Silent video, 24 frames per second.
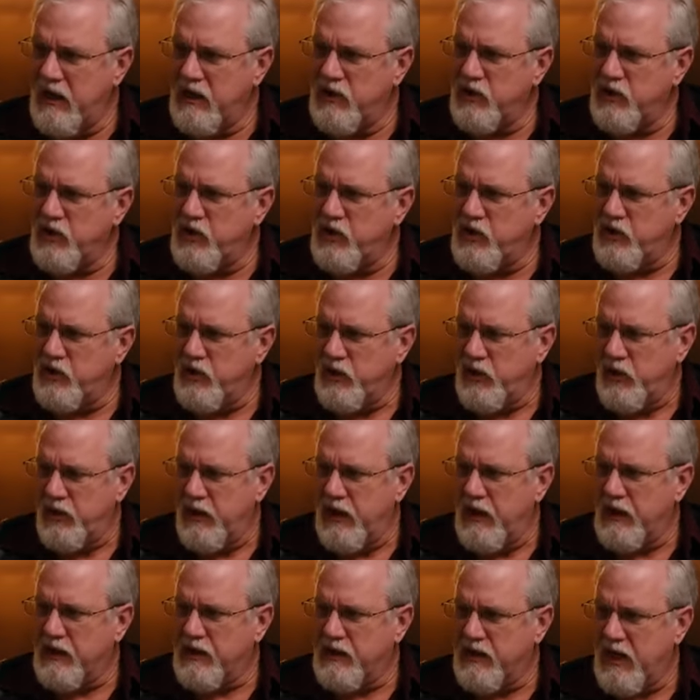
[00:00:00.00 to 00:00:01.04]

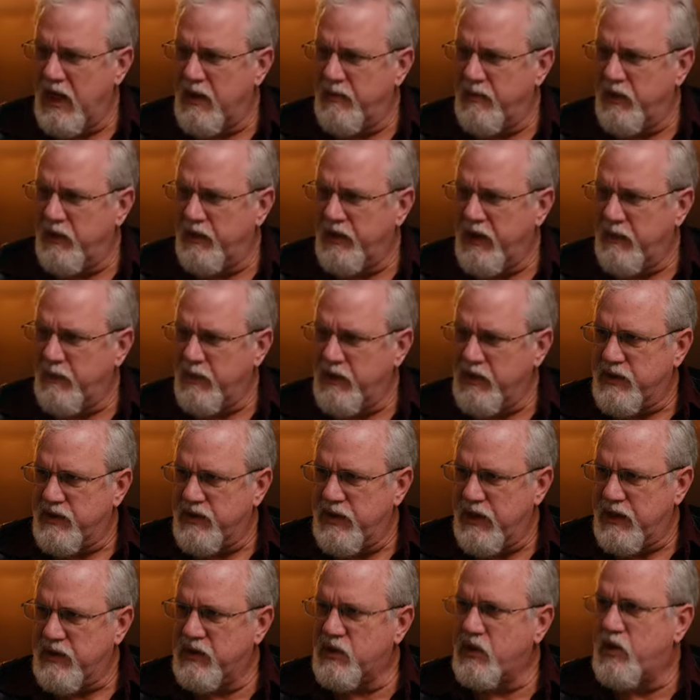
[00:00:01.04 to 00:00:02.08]
into example number
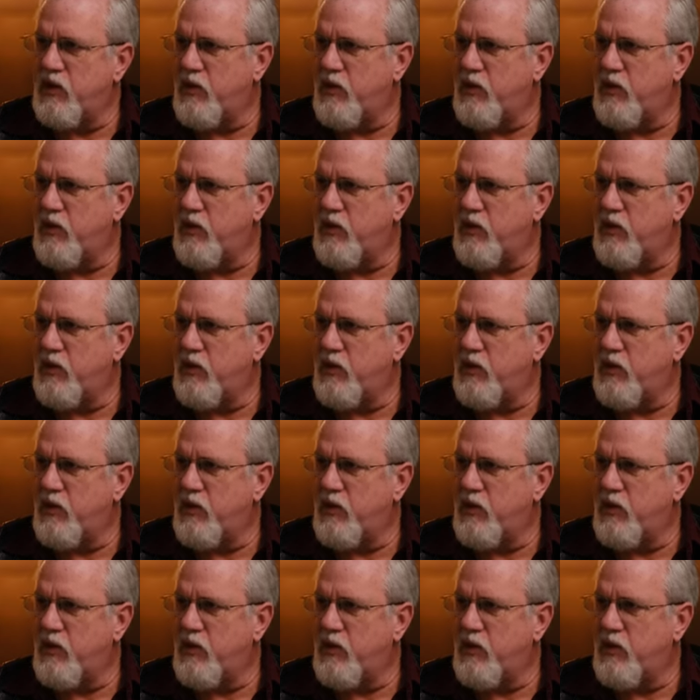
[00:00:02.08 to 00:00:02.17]
6,